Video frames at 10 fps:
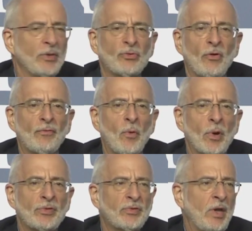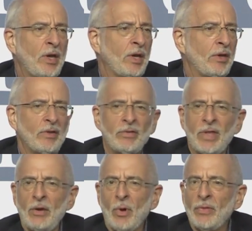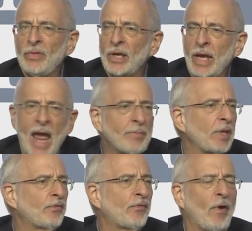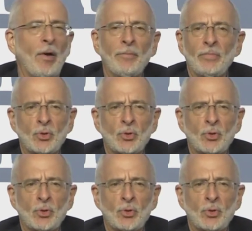and so forth. They run the gamut from